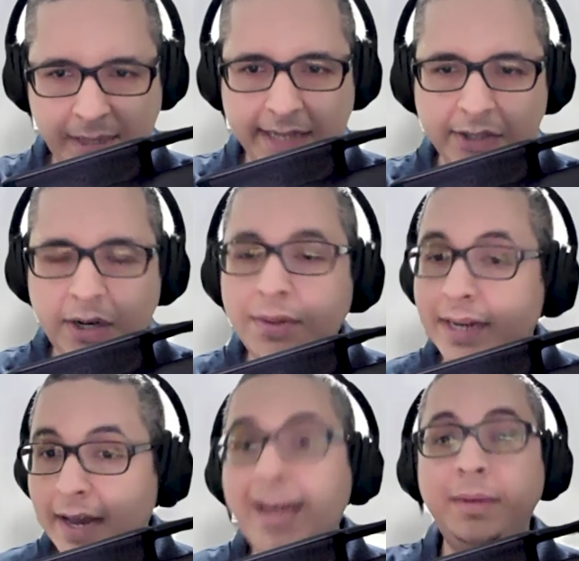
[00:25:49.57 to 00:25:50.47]
plateau that
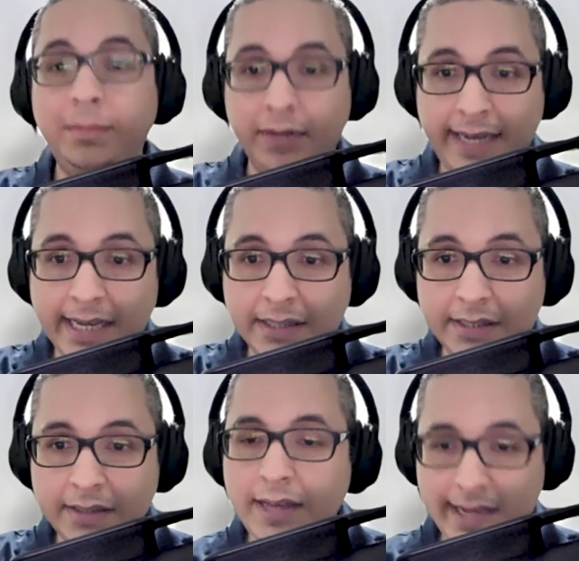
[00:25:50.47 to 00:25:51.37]
a lot of people hit
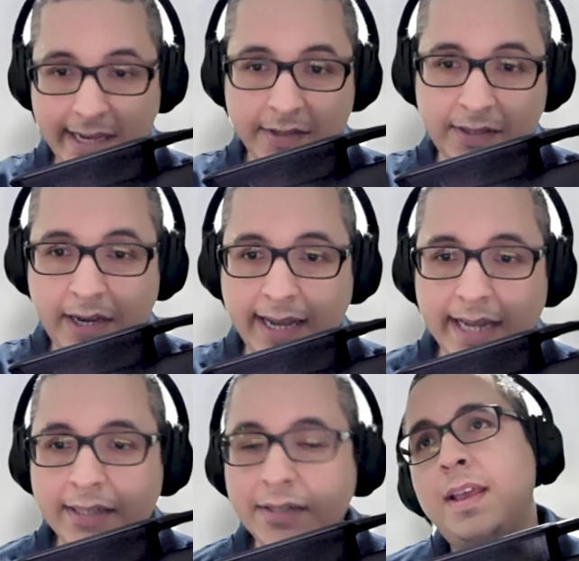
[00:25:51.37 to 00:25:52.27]
and get stuck
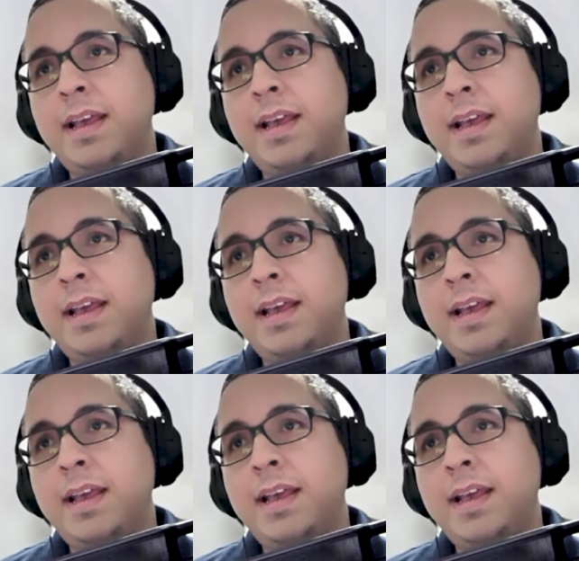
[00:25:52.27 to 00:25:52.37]
at.